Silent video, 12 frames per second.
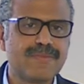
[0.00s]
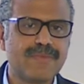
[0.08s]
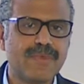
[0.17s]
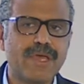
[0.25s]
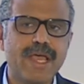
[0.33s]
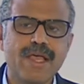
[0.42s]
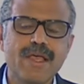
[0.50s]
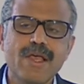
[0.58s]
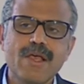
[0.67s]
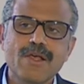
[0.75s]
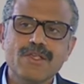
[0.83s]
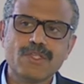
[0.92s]
okay?
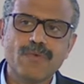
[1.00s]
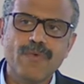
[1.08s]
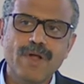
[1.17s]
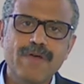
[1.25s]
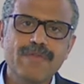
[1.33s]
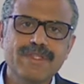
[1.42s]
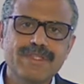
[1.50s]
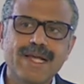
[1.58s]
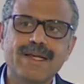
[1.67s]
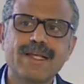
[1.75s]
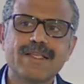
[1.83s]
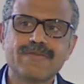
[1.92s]
So one of the
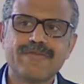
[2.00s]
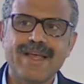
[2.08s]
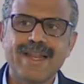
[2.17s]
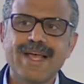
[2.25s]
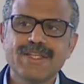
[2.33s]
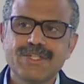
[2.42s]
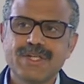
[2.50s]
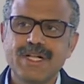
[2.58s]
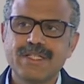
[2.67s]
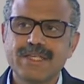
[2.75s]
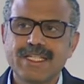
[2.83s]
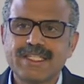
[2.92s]
sectors,
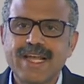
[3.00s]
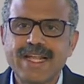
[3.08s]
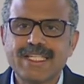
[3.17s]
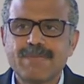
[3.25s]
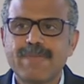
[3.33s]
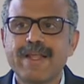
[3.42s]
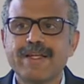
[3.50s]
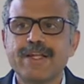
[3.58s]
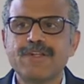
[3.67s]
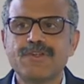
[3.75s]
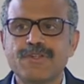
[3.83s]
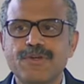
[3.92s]
financials, is getting split
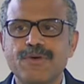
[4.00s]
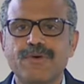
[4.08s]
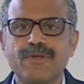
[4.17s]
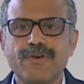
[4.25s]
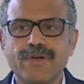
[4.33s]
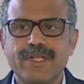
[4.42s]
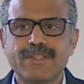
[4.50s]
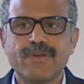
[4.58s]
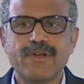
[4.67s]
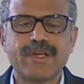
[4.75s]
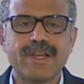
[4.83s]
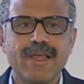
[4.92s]
into two. We
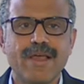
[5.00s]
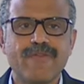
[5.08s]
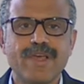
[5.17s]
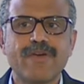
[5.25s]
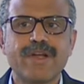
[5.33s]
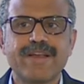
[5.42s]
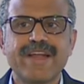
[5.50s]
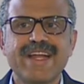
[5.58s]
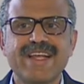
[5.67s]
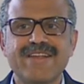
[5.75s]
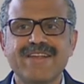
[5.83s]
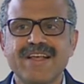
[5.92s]
are going to create
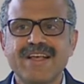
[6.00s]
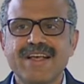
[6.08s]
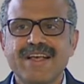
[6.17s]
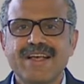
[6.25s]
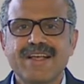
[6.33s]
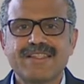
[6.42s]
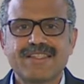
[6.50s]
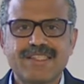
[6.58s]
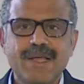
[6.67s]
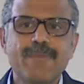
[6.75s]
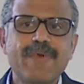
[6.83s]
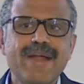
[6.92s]
a
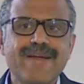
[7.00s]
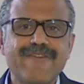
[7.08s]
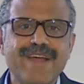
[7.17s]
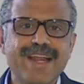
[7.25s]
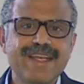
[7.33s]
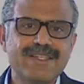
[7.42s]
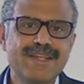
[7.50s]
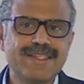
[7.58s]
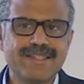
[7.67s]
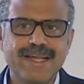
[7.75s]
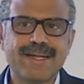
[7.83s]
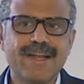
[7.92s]
separate real estate
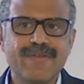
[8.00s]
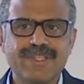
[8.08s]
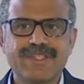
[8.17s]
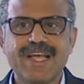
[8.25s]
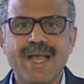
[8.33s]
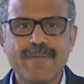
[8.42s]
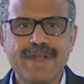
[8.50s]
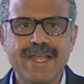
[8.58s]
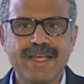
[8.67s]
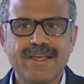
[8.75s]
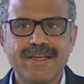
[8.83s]
sector, which is happening